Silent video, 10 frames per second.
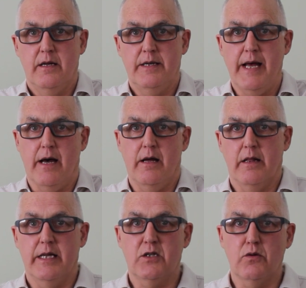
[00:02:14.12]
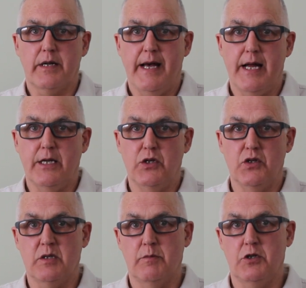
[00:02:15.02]
Now, let's look at how to
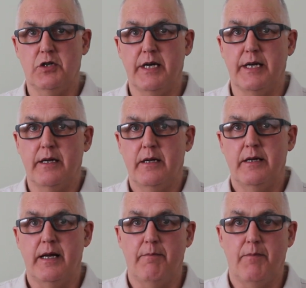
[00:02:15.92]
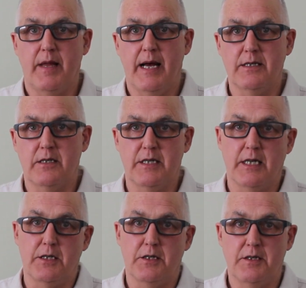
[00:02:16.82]
use the machine. Now, as I
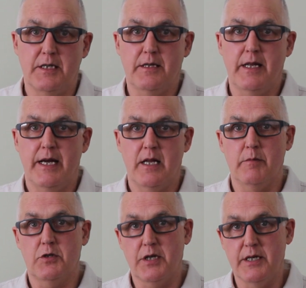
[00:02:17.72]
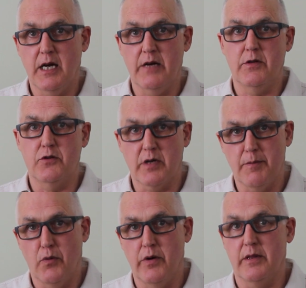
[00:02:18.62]
said, you just hit the head of the machine over the trigger
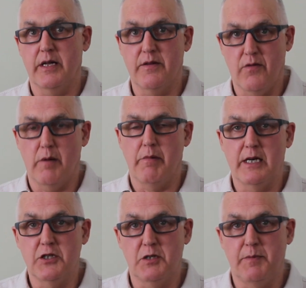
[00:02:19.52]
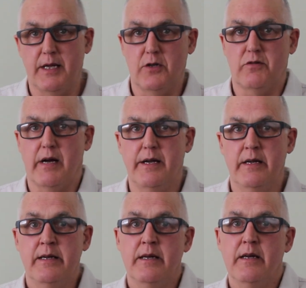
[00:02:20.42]
point and let the vibrations penetrate.
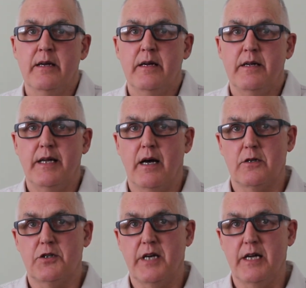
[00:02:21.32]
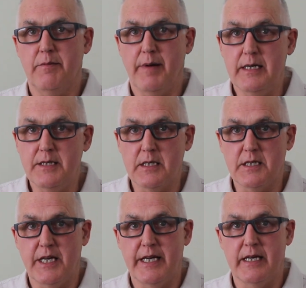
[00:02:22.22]
Now, I'll show the
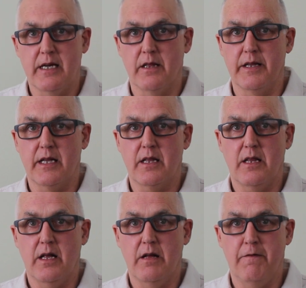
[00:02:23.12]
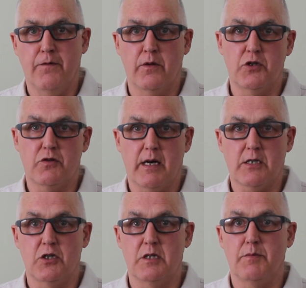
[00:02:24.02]
basics here and link the full
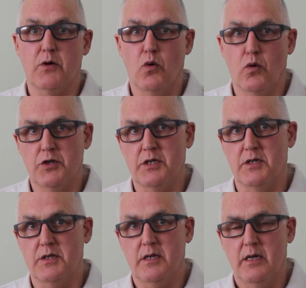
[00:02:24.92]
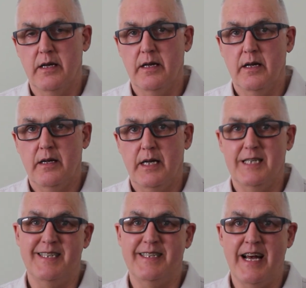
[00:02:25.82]
instructions and precautions. A
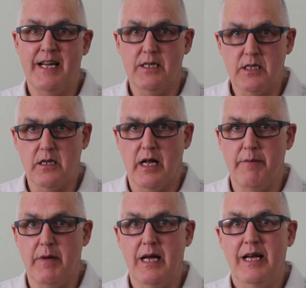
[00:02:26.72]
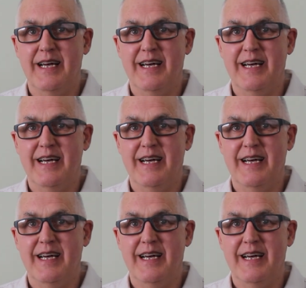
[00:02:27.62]
standard disclaimer,